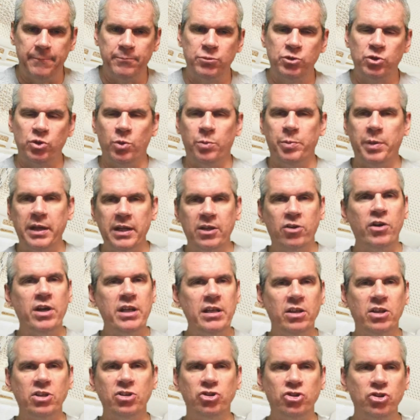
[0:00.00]
But a
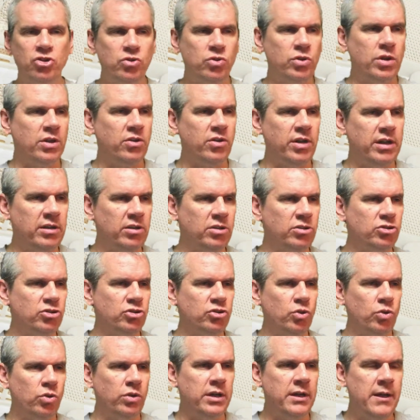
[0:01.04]
great looking shoe, a great looking
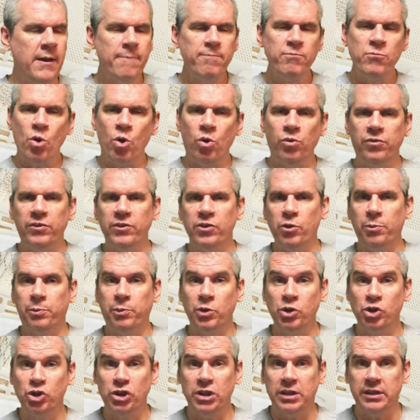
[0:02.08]
story. Hopefully you
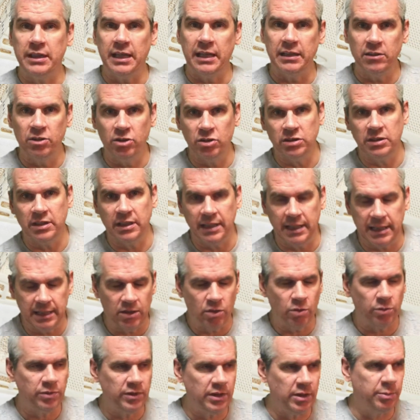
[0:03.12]
appreciate that look today,
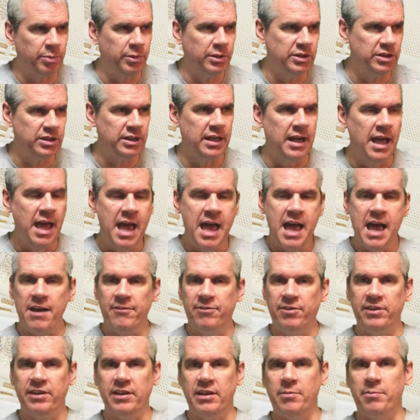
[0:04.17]
and hopefully you appreciate
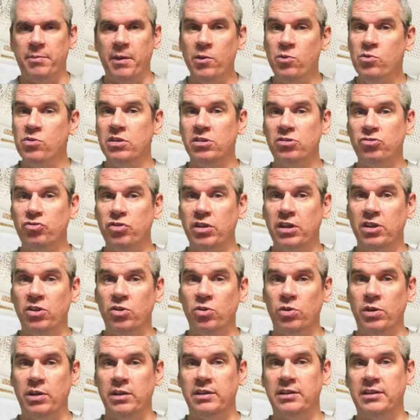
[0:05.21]
everything about this
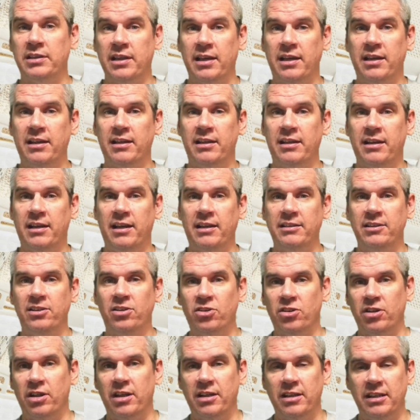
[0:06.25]
video, and
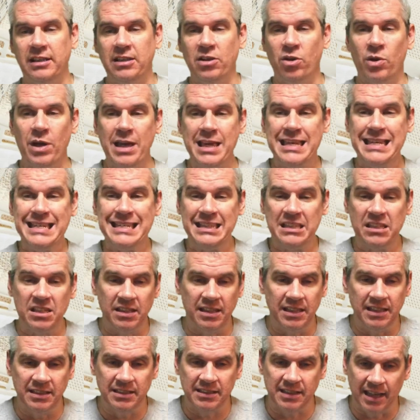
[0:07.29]
you're into
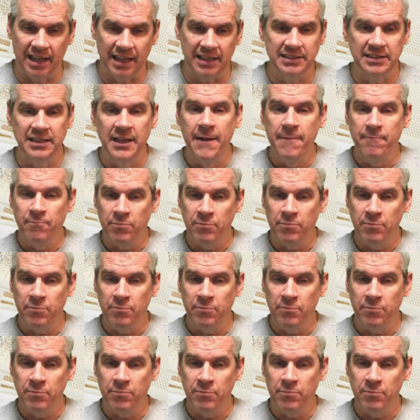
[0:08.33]
these guys